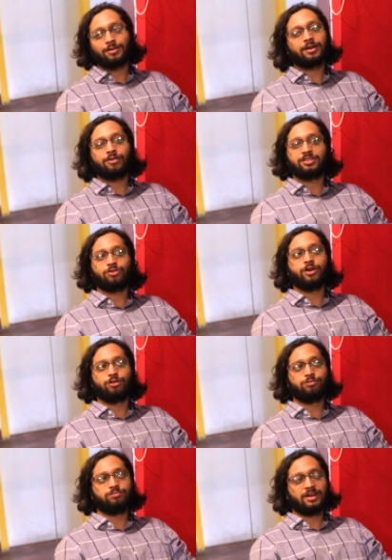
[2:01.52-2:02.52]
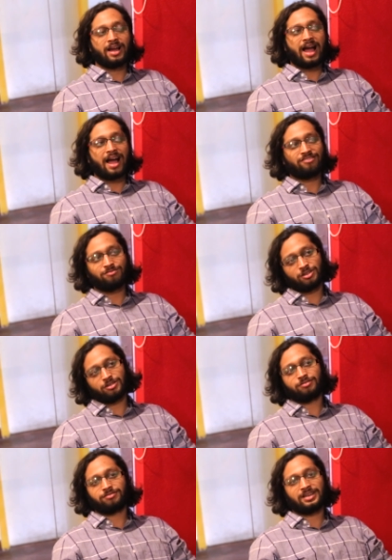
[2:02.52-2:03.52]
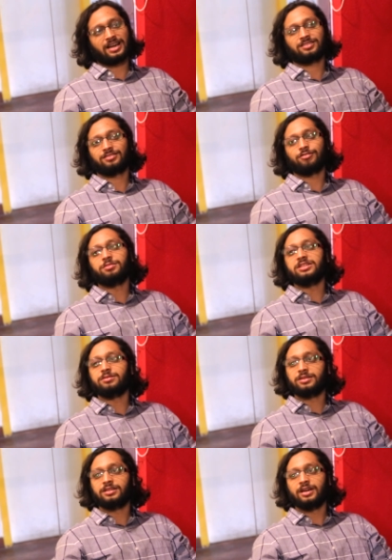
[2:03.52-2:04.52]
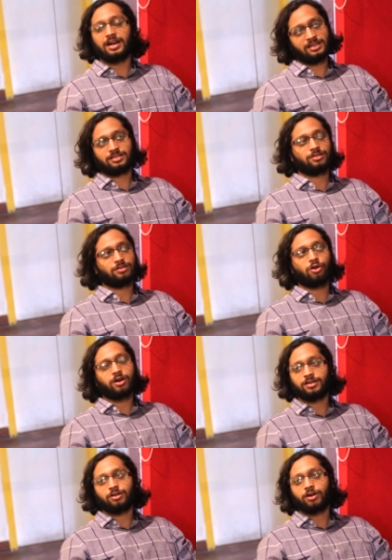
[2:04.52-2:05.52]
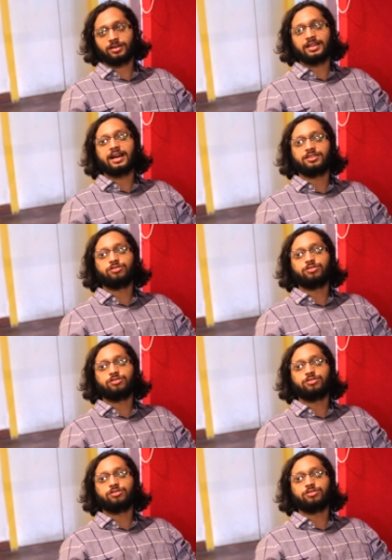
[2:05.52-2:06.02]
time around it's going to have much of traction for BJP. At least not in that